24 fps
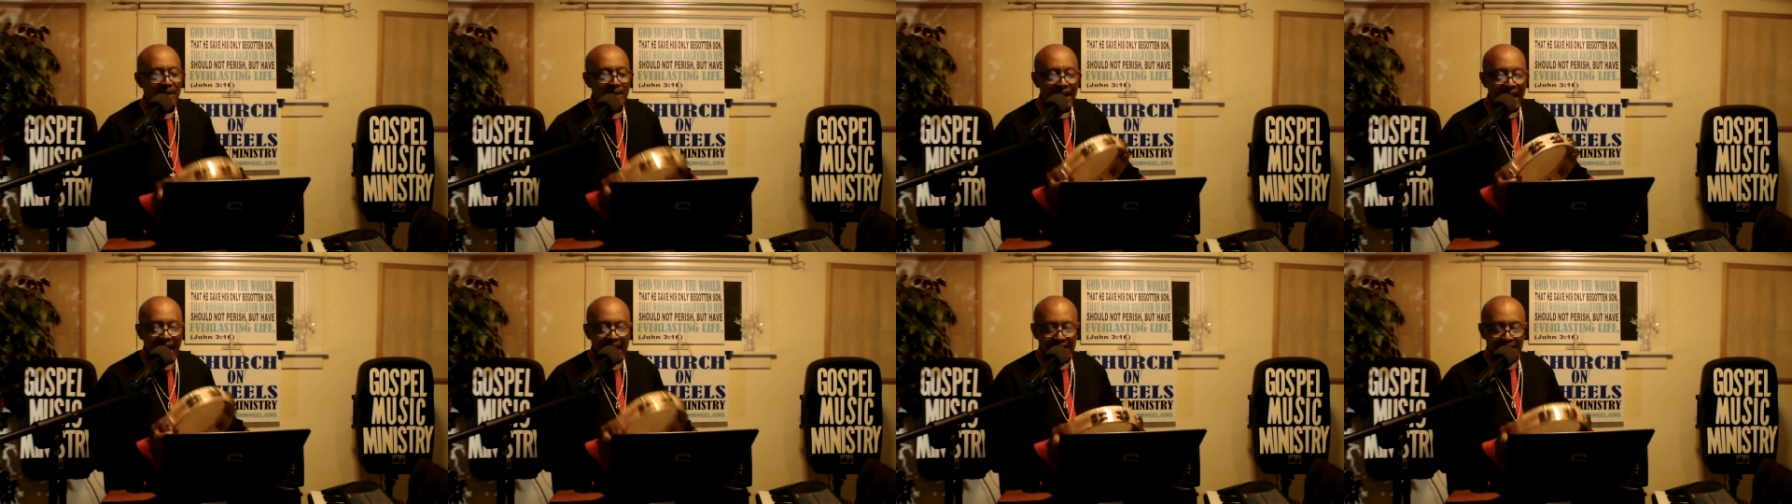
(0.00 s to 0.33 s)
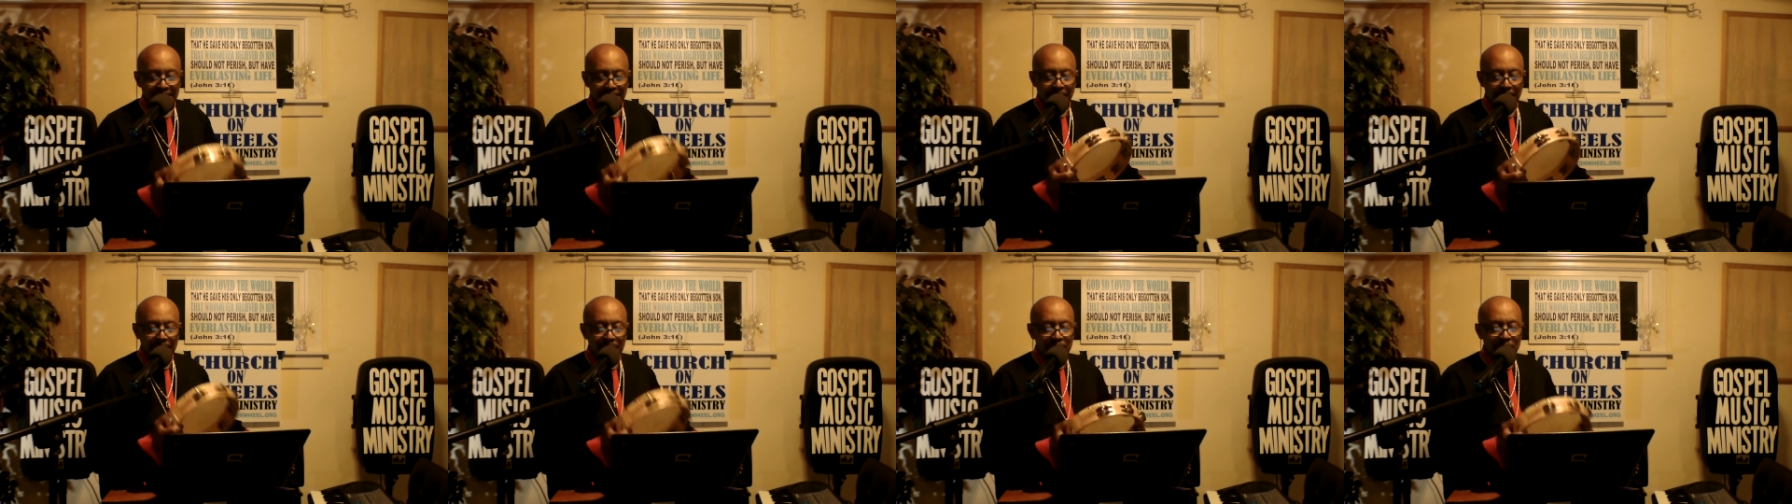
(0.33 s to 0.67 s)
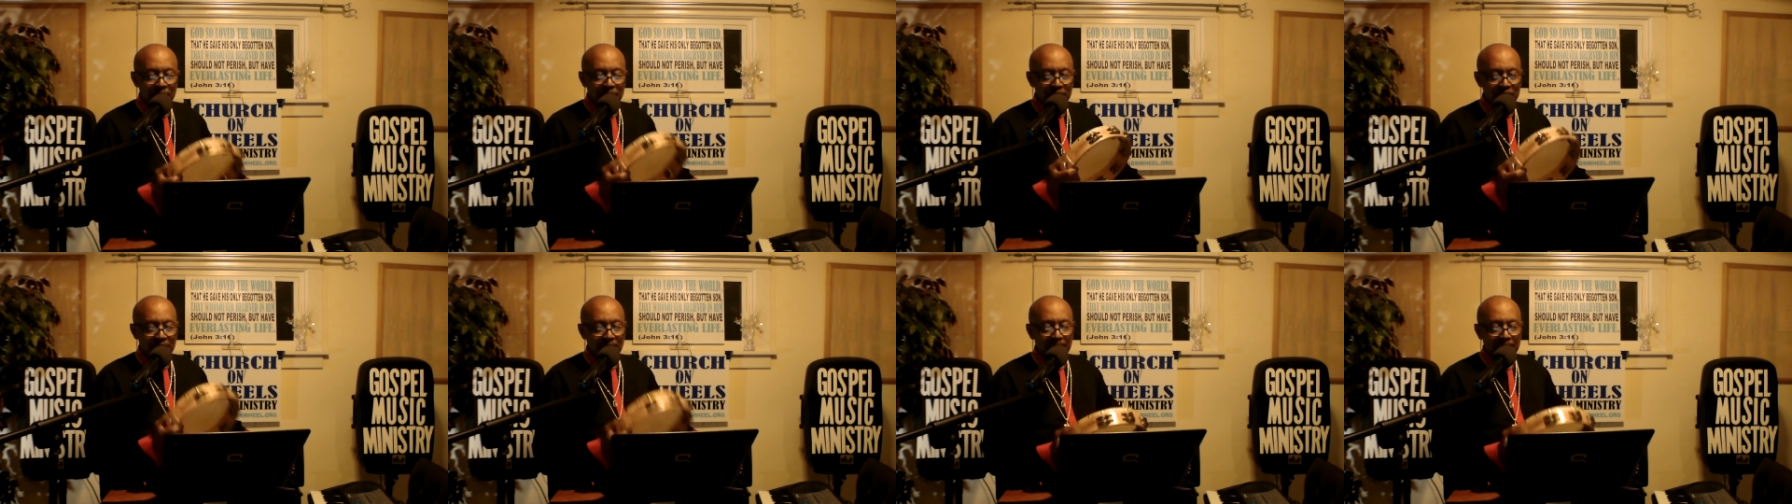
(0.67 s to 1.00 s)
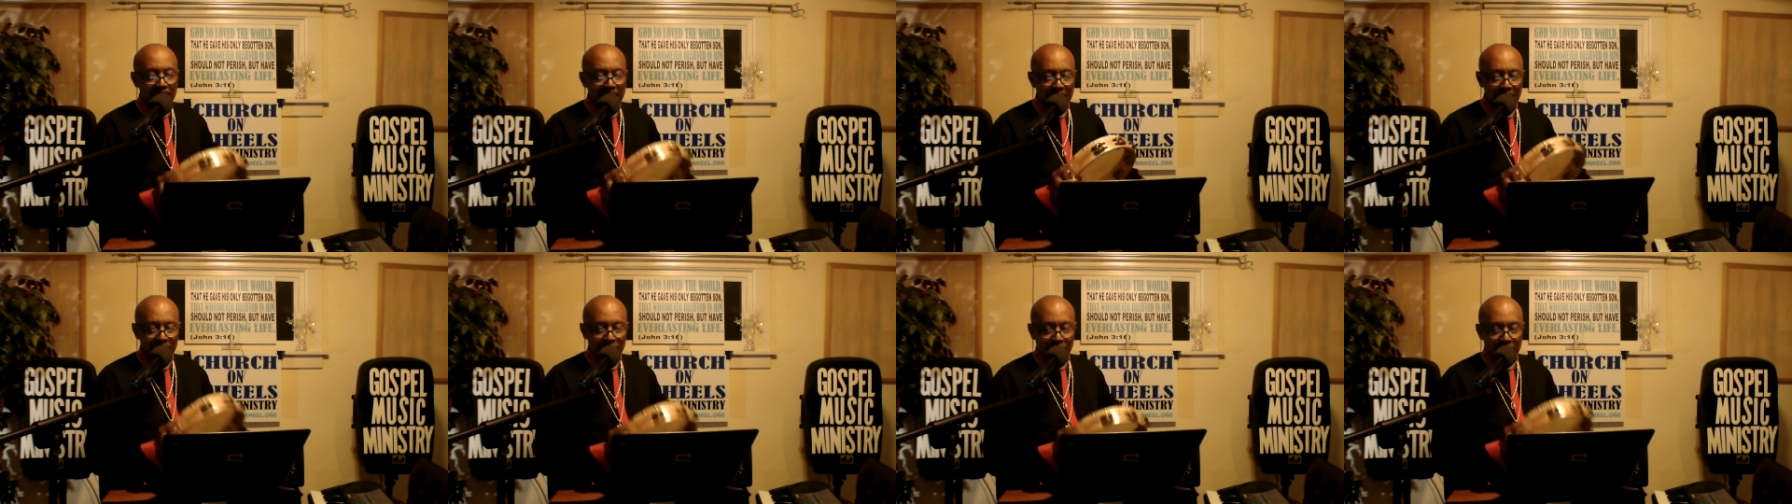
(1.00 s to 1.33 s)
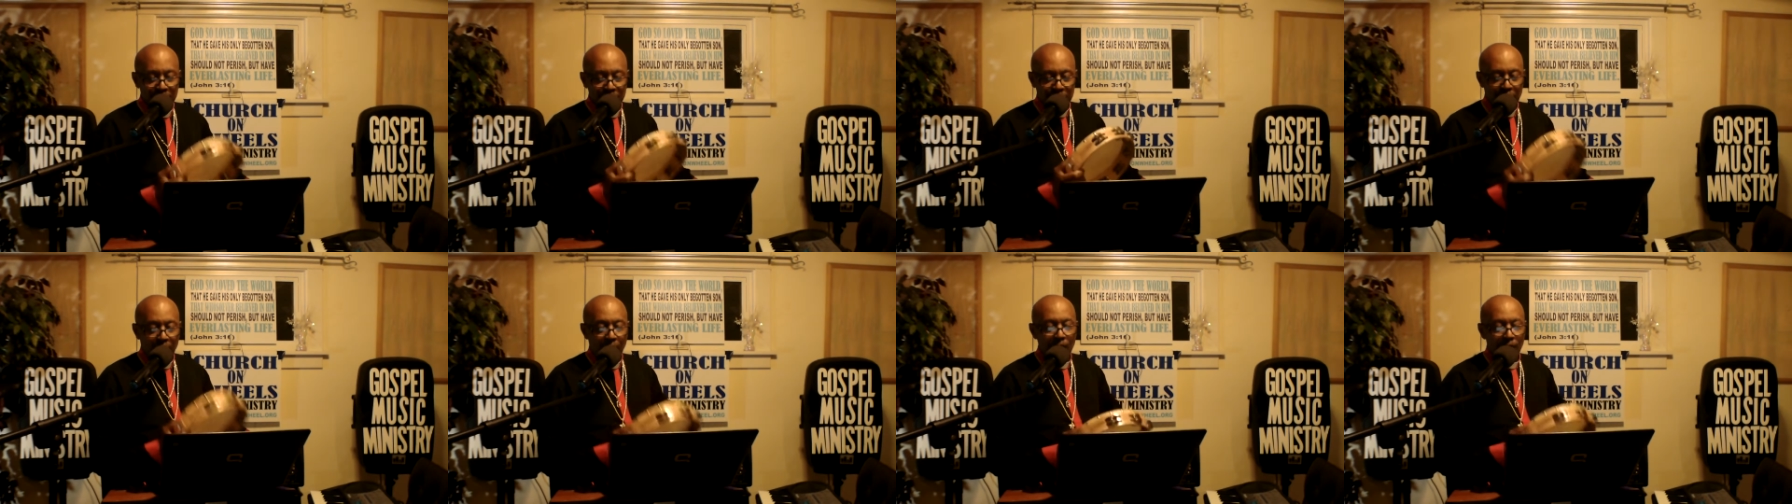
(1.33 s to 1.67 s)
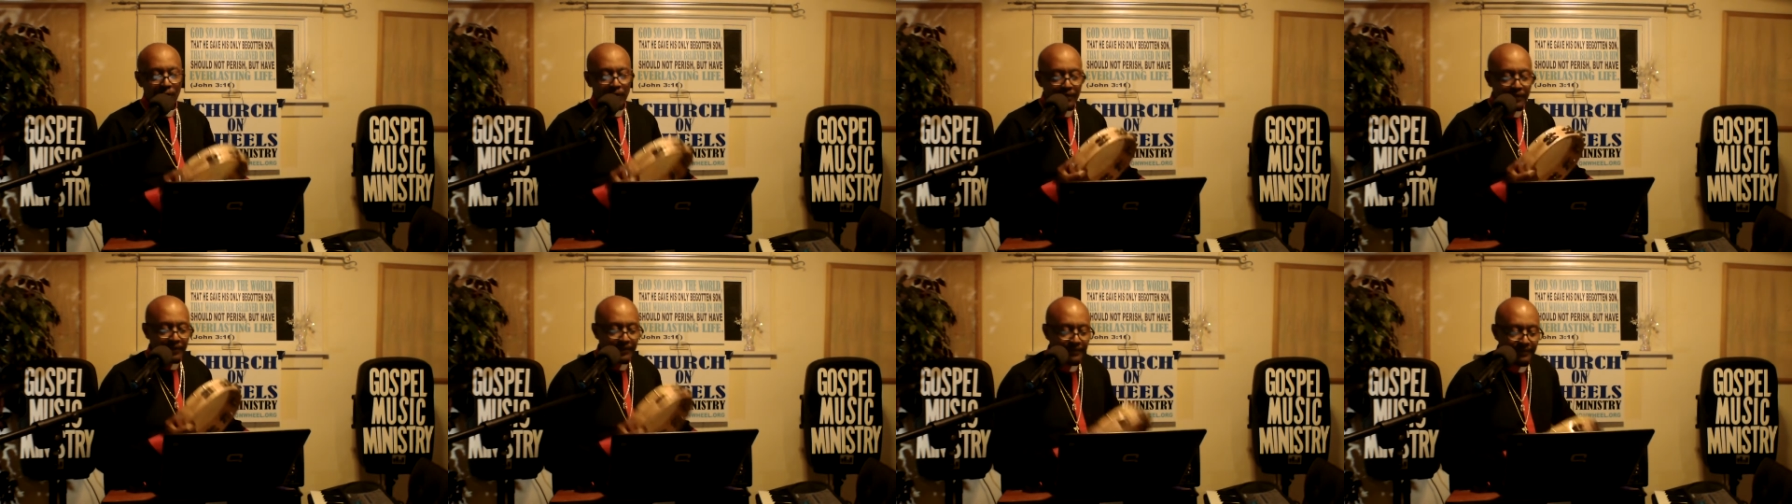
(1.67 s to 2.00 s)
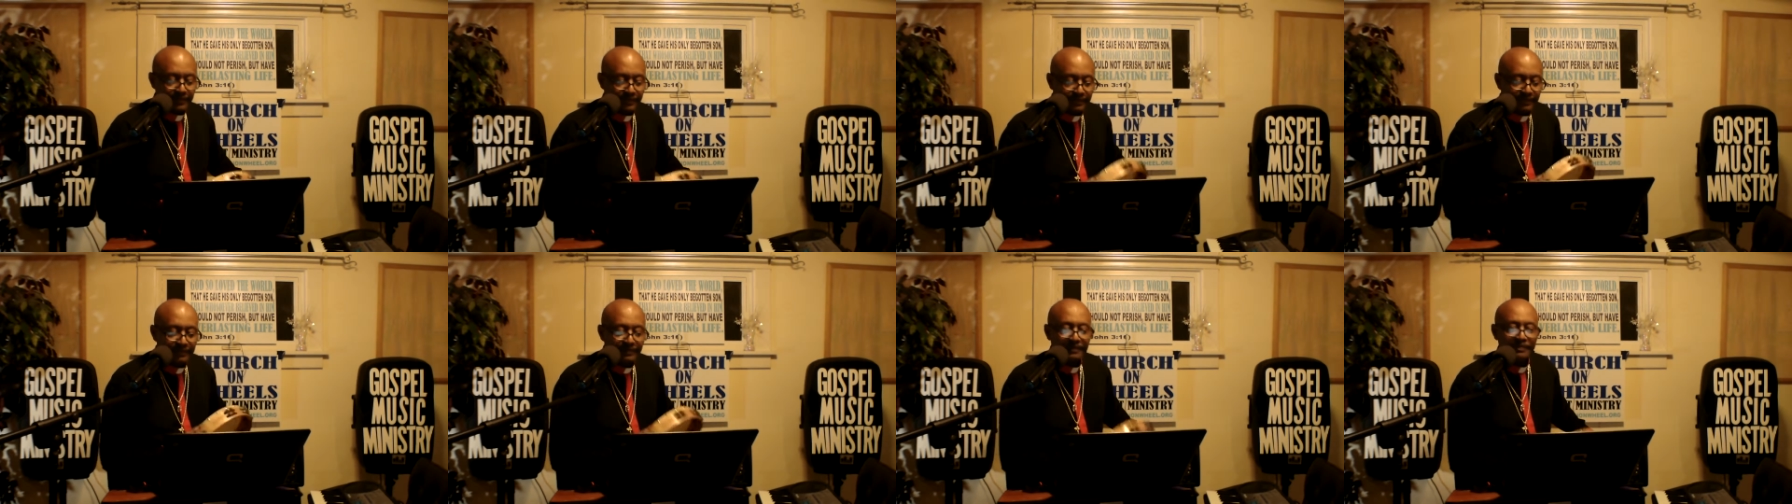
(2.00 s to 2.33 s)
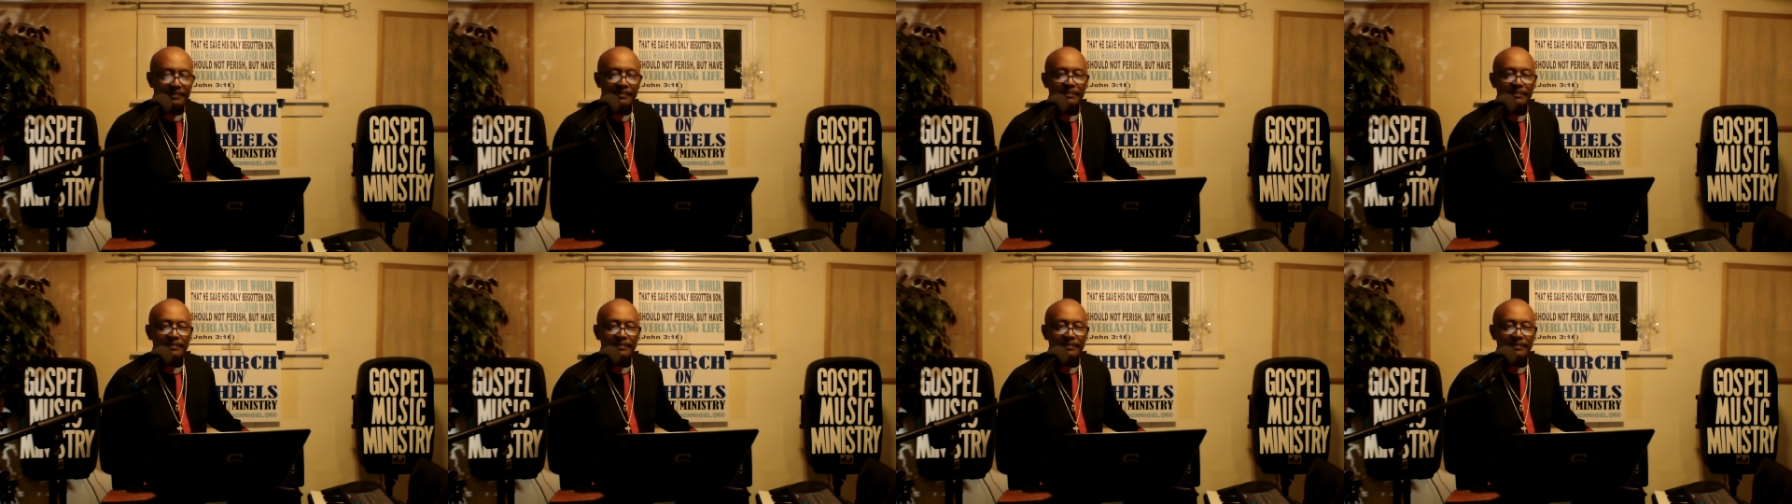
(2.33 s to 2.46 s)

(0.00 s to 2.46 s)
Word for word: Gospel Music Ministry Show. May